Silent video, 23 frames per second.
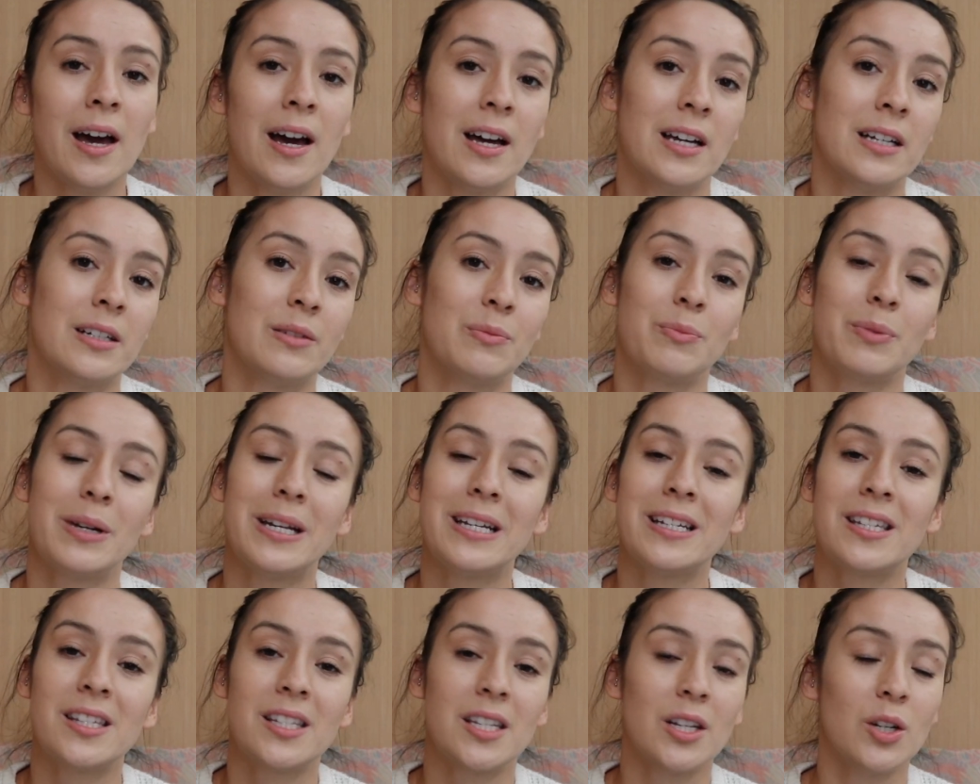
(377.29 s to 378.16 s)
But
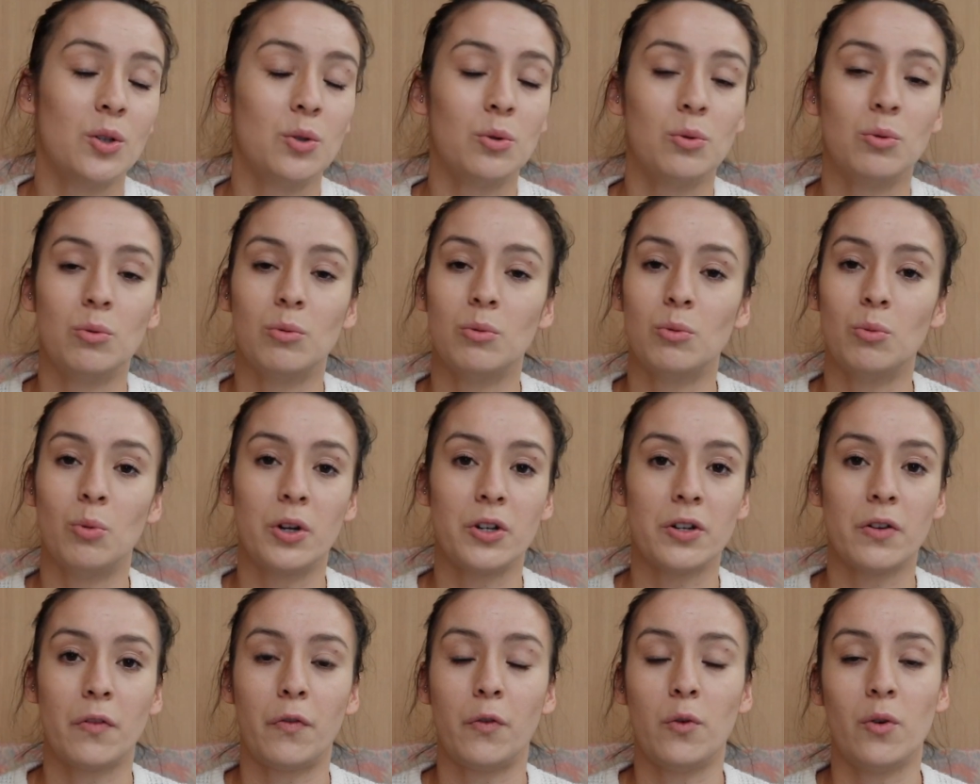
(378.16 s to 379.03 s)
it's still
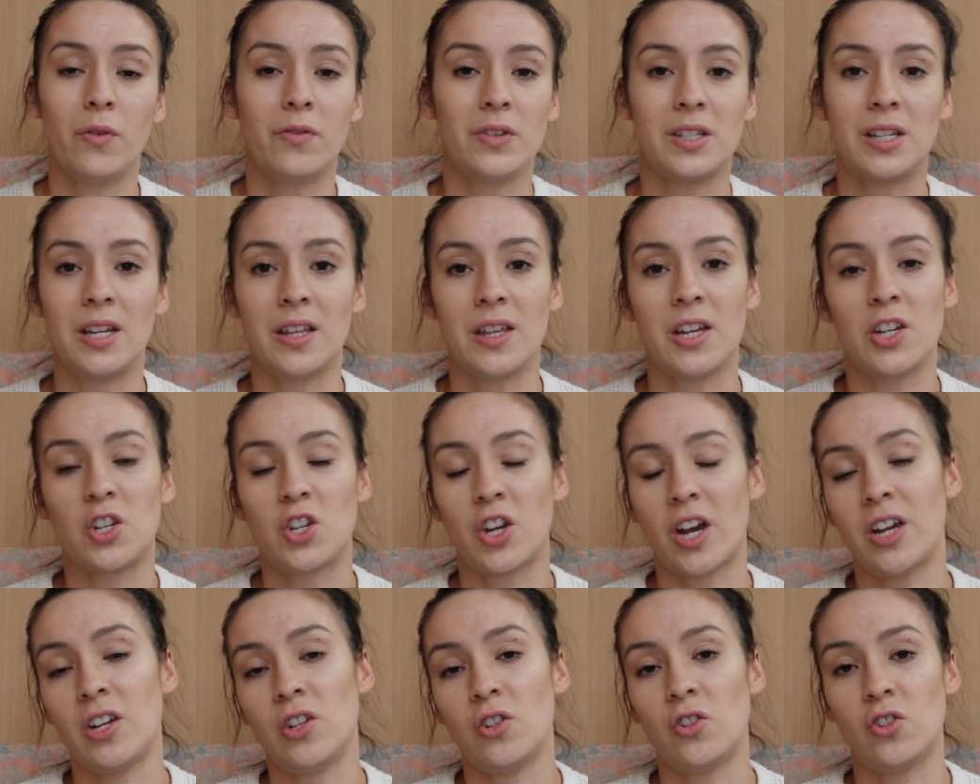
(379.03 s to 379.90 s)
wonderful. Obviously they
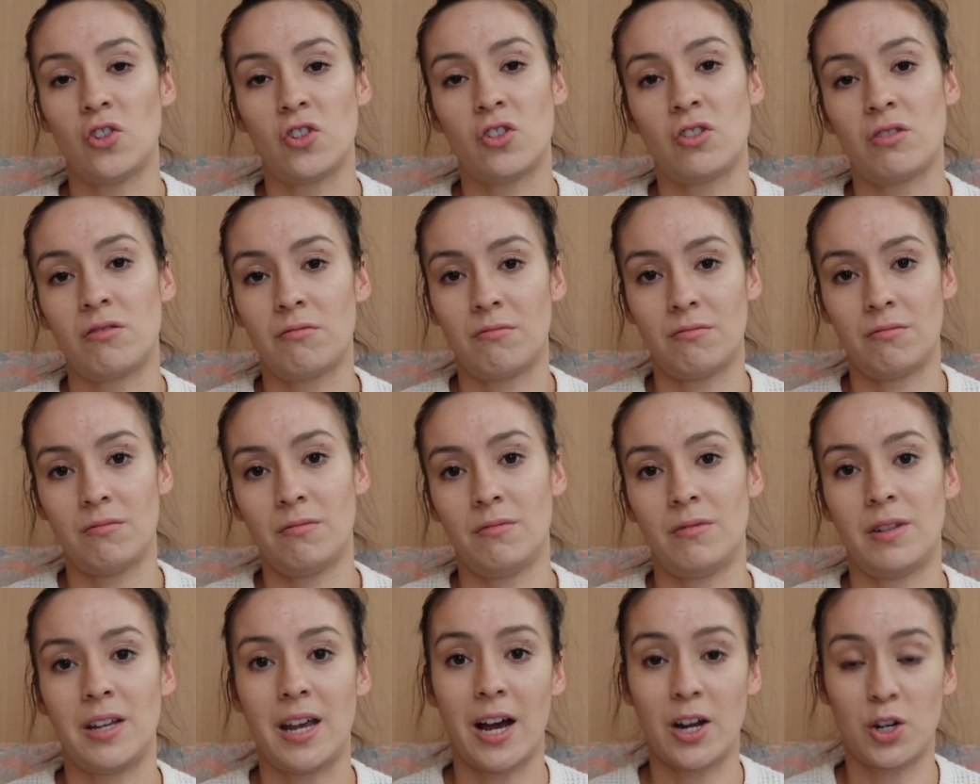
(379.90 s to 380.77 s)
change
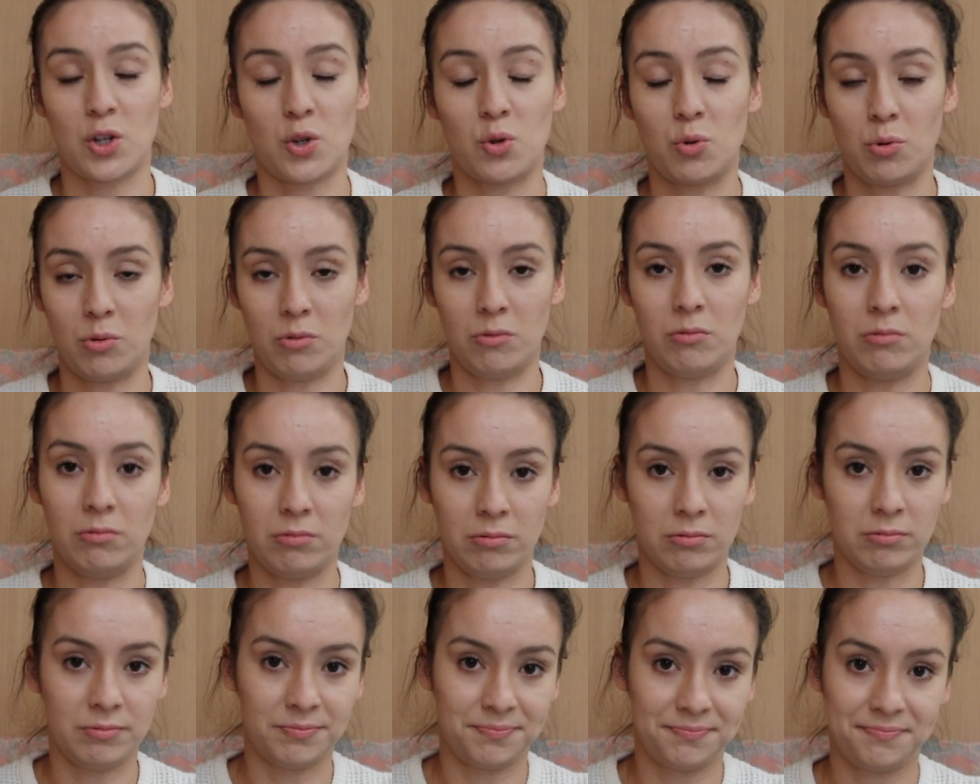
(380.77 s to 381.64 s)
the actual
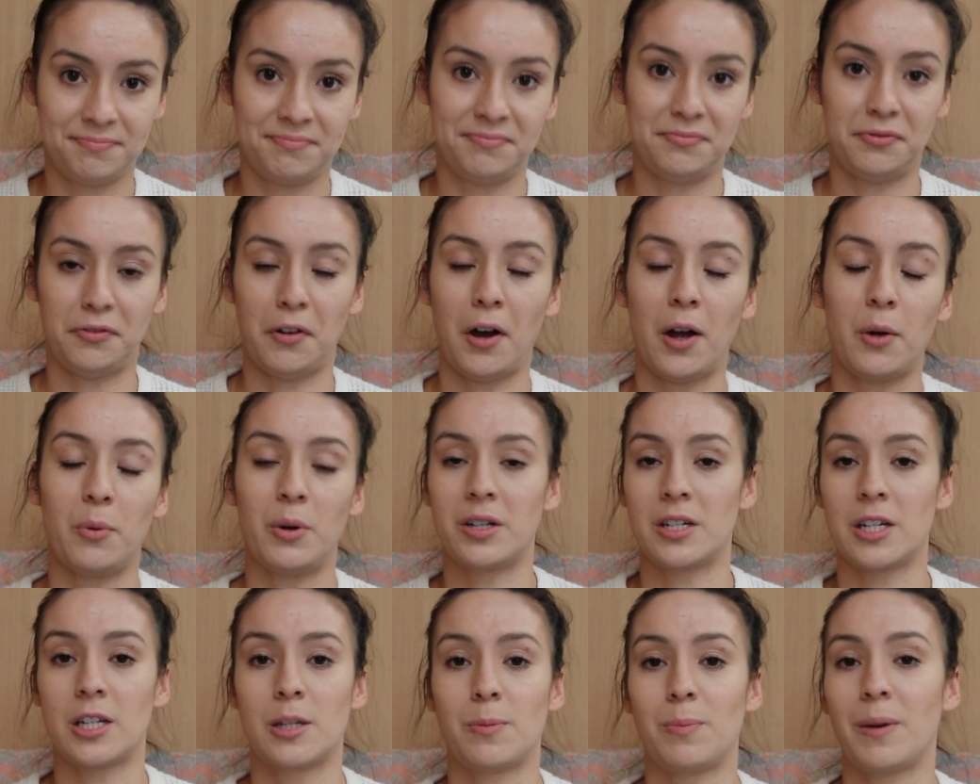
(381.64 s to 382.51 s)

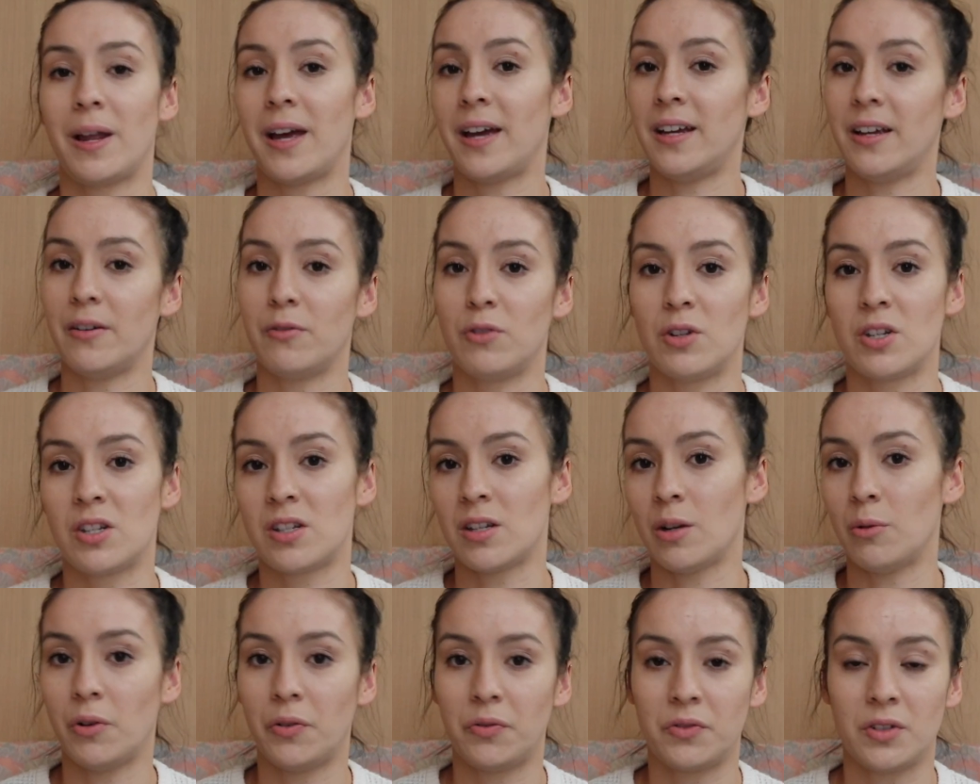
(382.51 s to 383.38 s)
firework display every
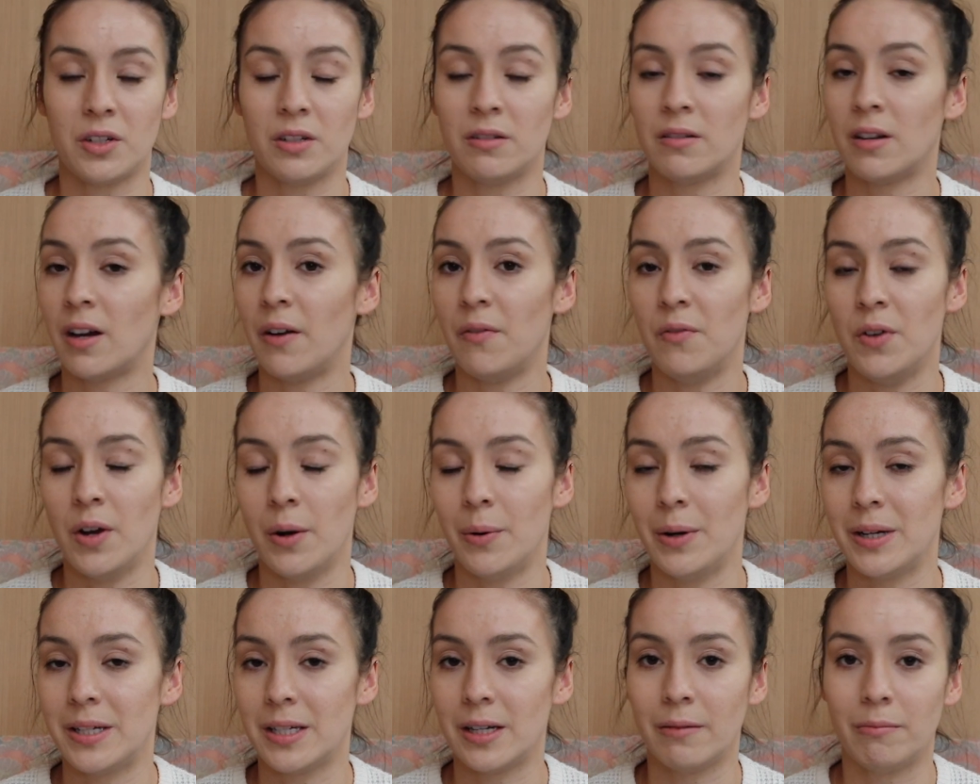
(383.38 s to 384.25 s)
so often. I have no
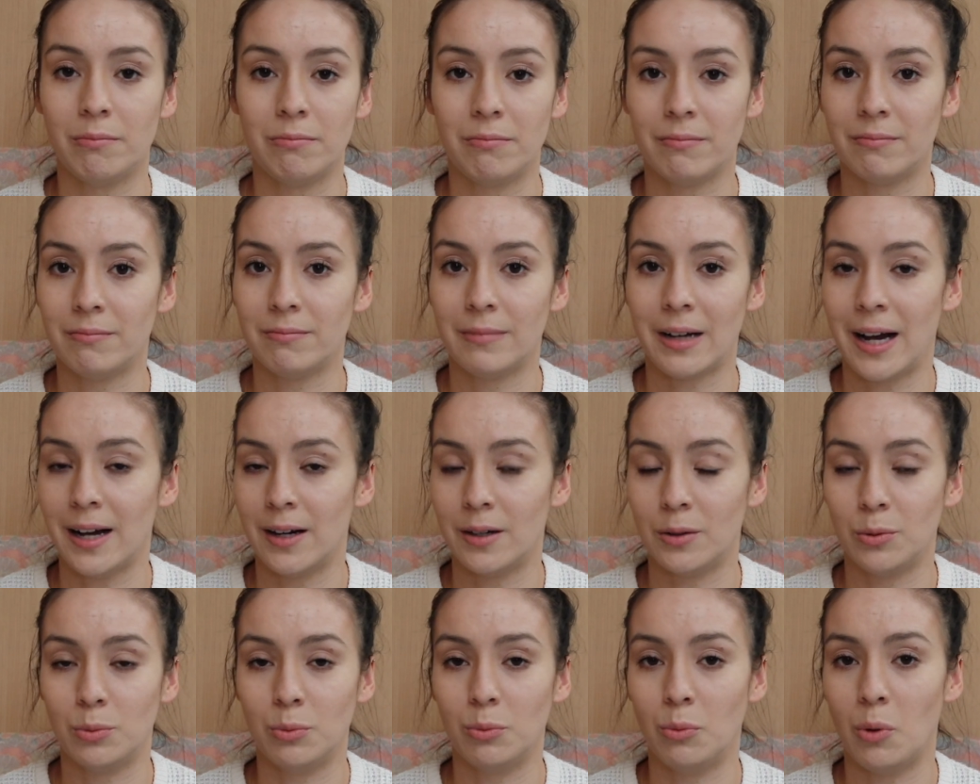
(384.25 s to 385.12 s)
idea
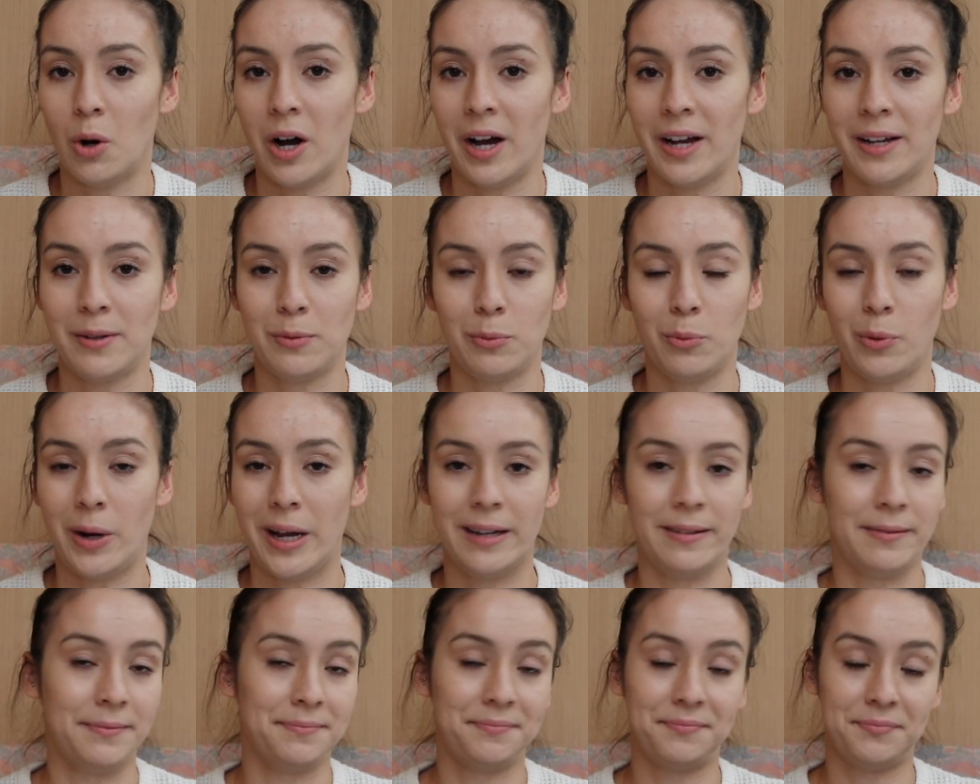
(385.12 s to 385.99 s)
how, why,
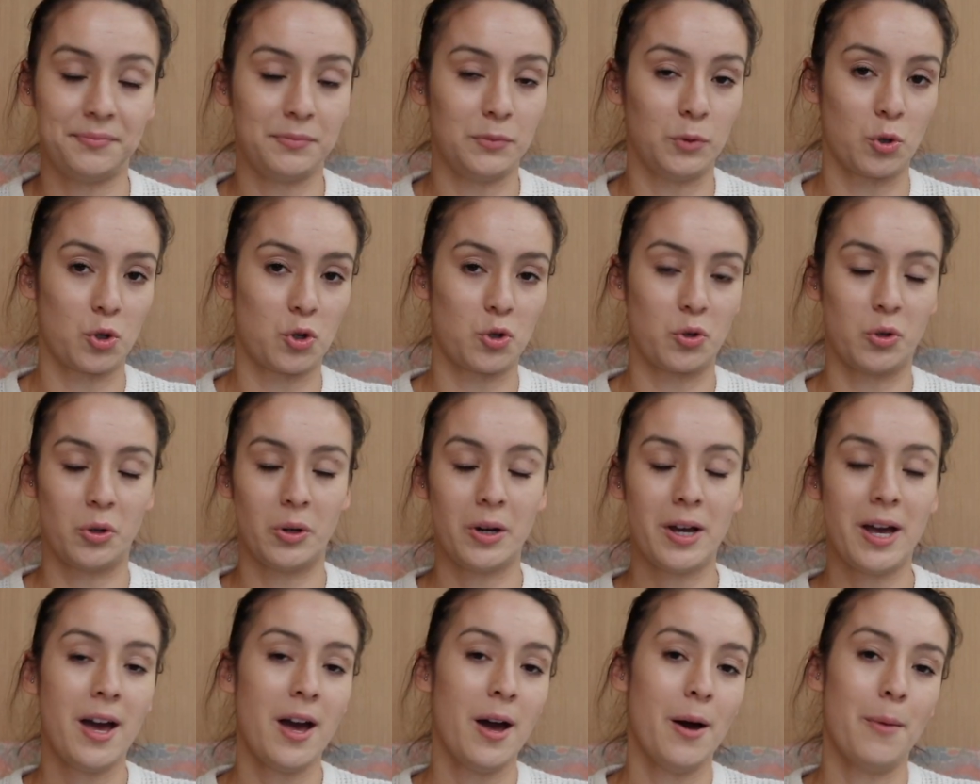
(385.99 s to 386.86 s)
when, not sure.
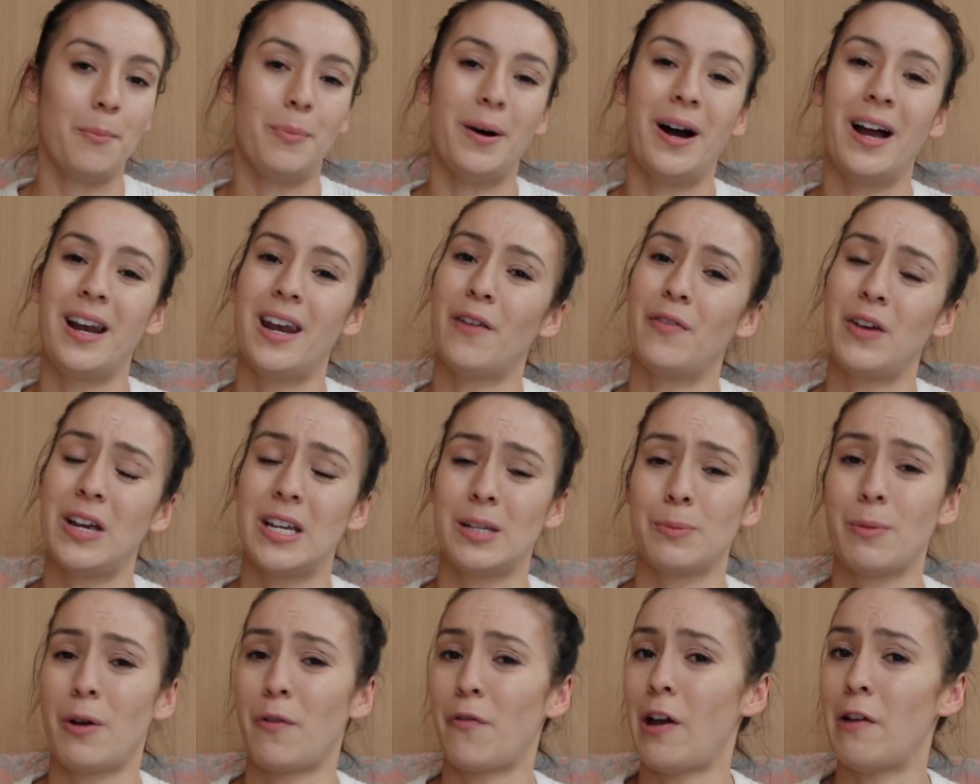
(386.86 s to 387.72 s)
But I love it.
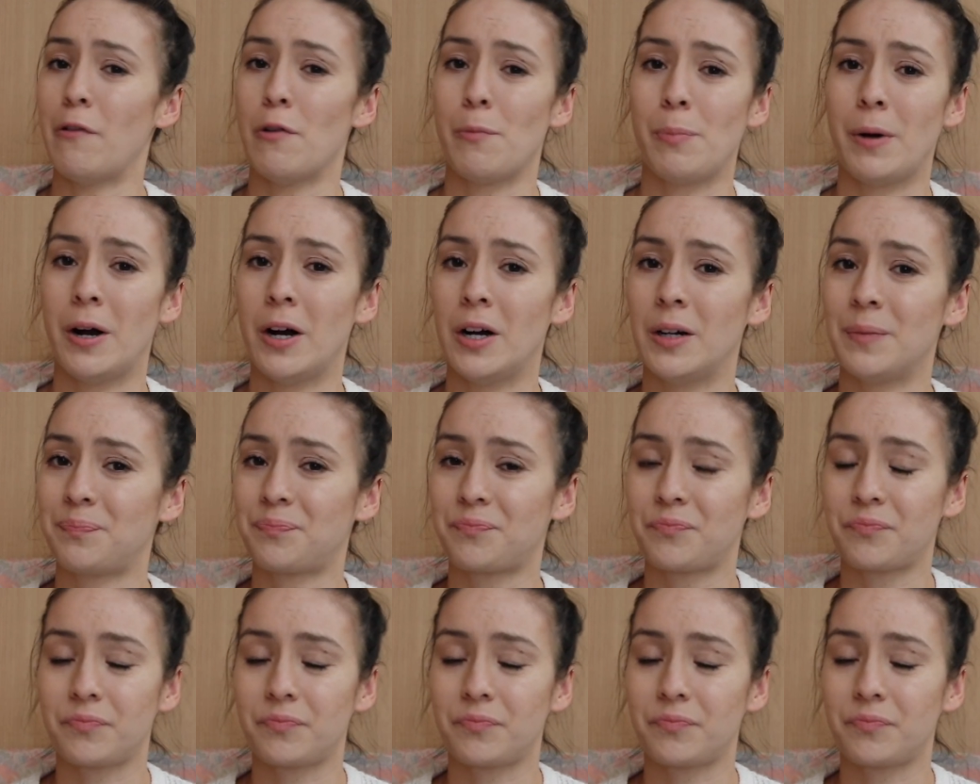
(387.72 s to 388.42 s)
It's my favourite part.